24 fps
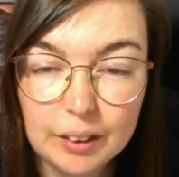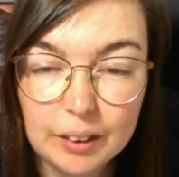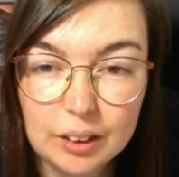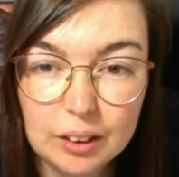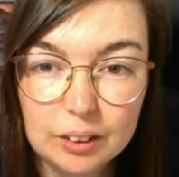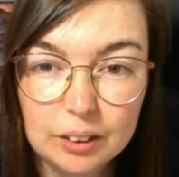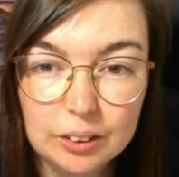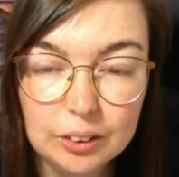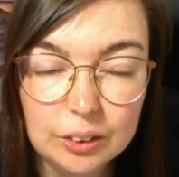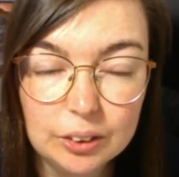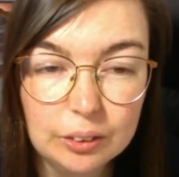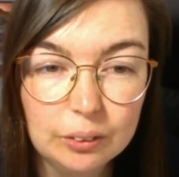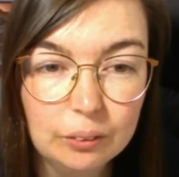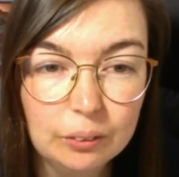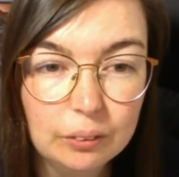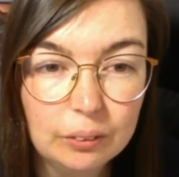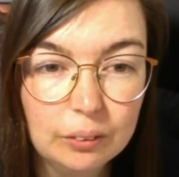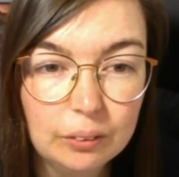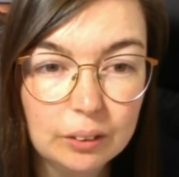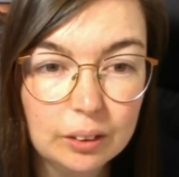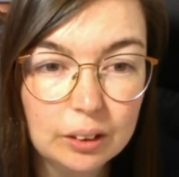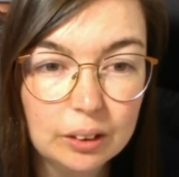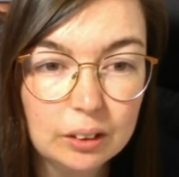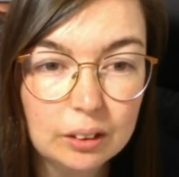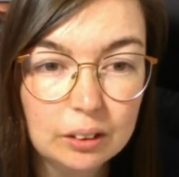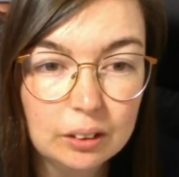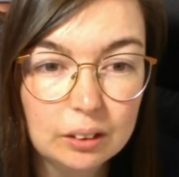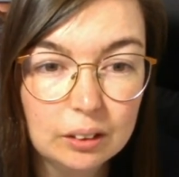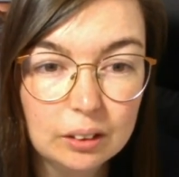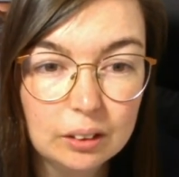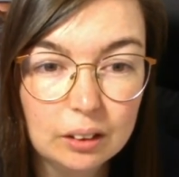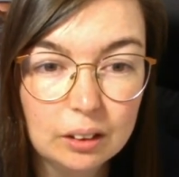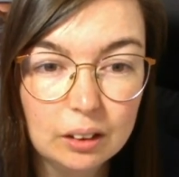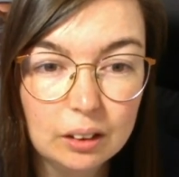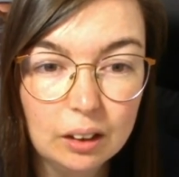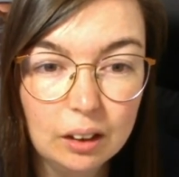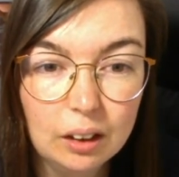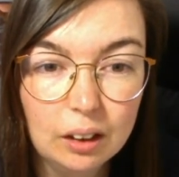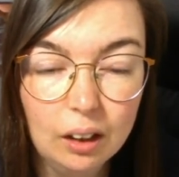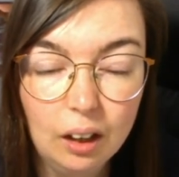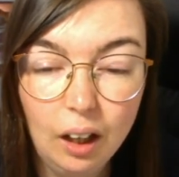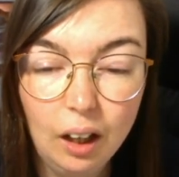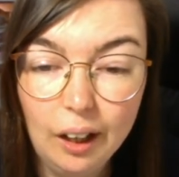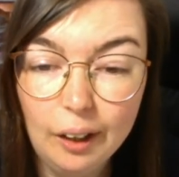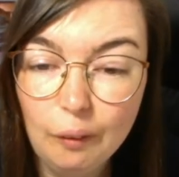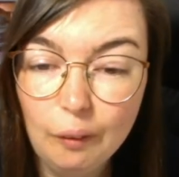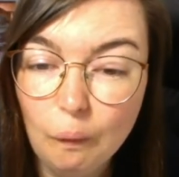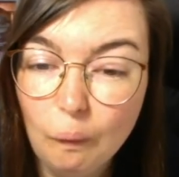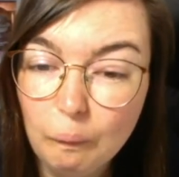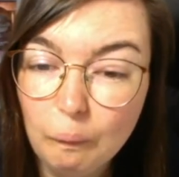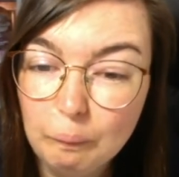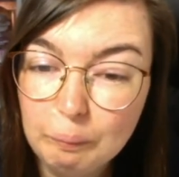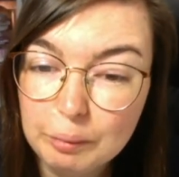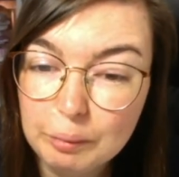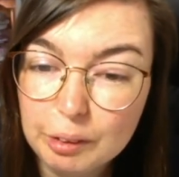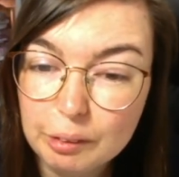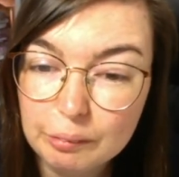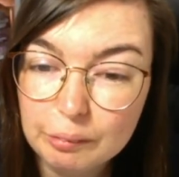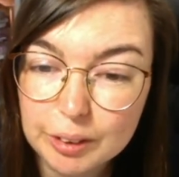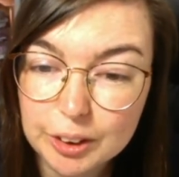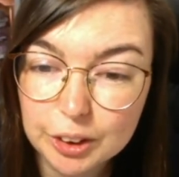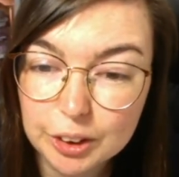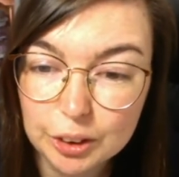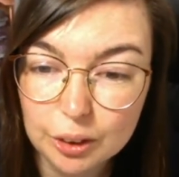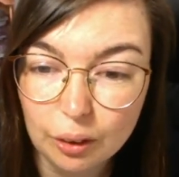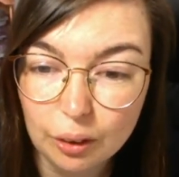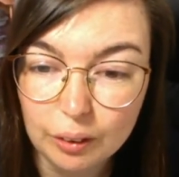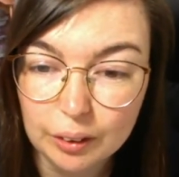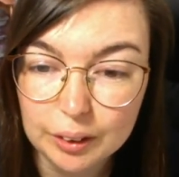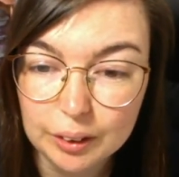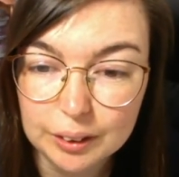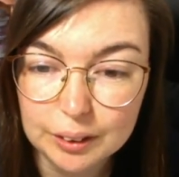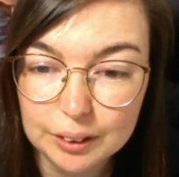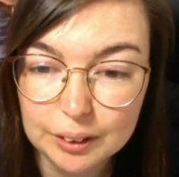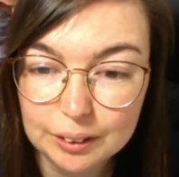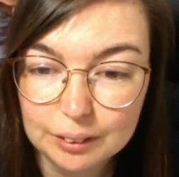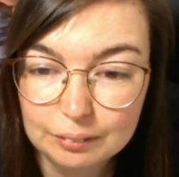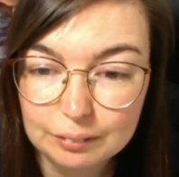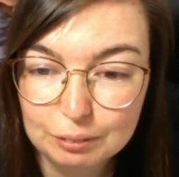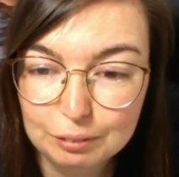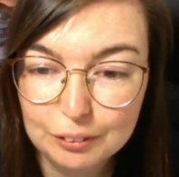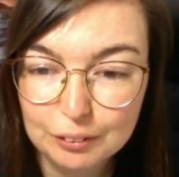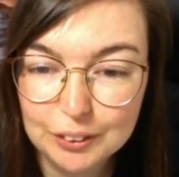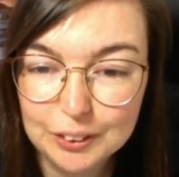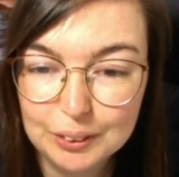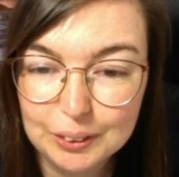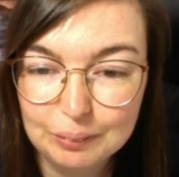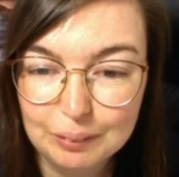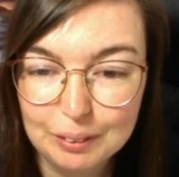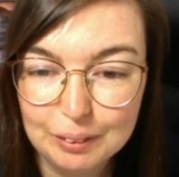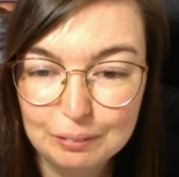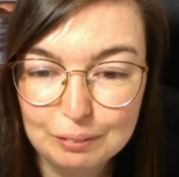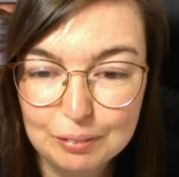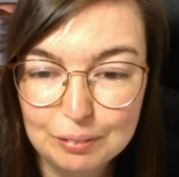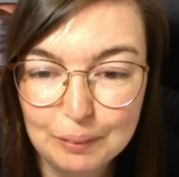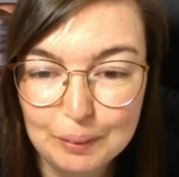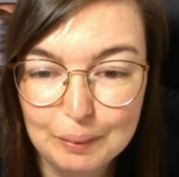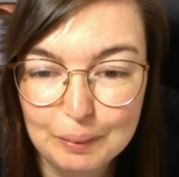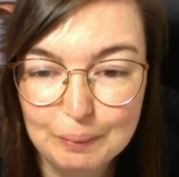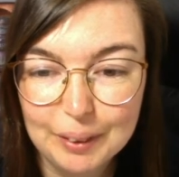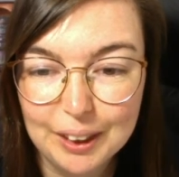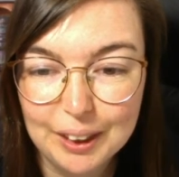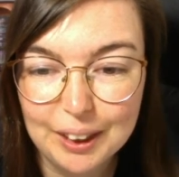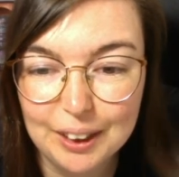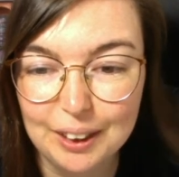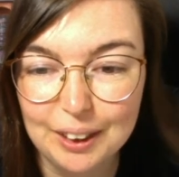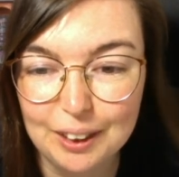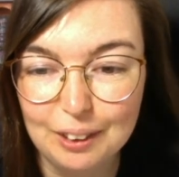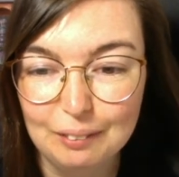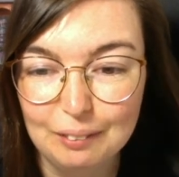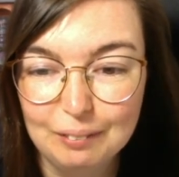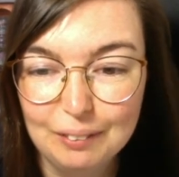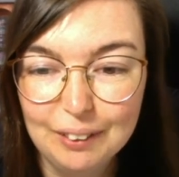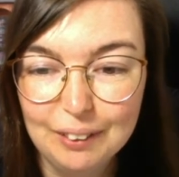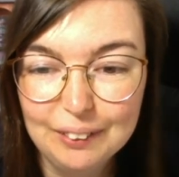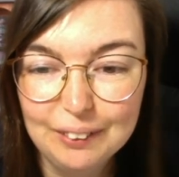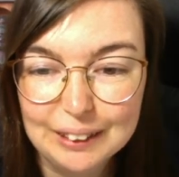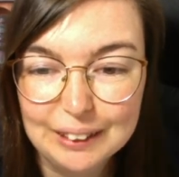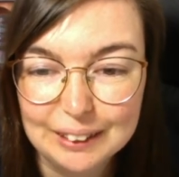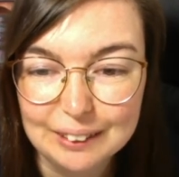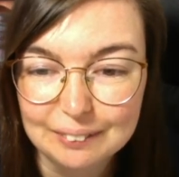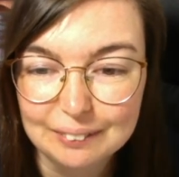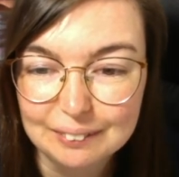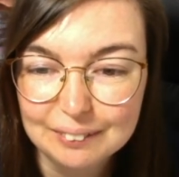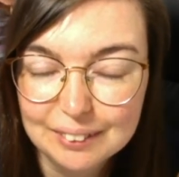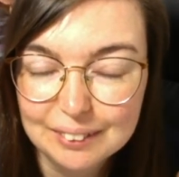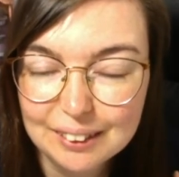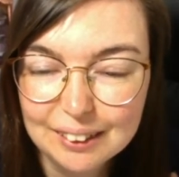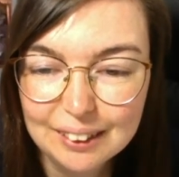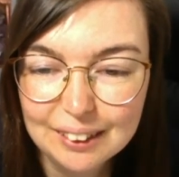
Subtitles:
So I hope you enjoyed first one from the beginning of lockdown.